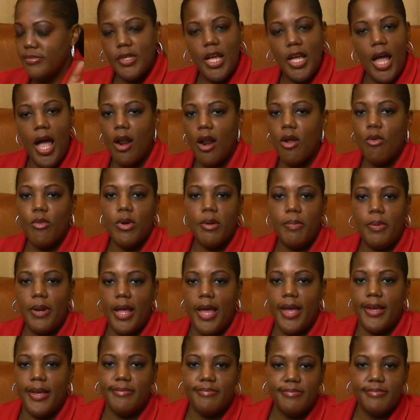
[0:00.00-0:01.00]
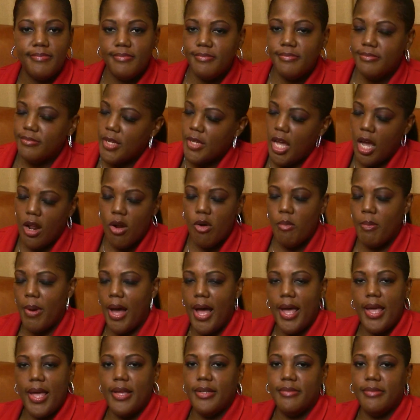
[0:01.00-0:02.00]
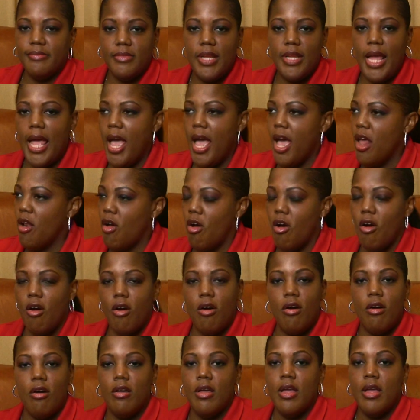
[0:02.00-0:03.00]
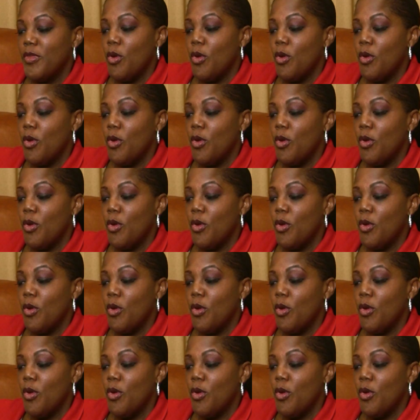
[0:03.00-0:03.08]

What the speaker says: I don't want to play. I don't buy it at all.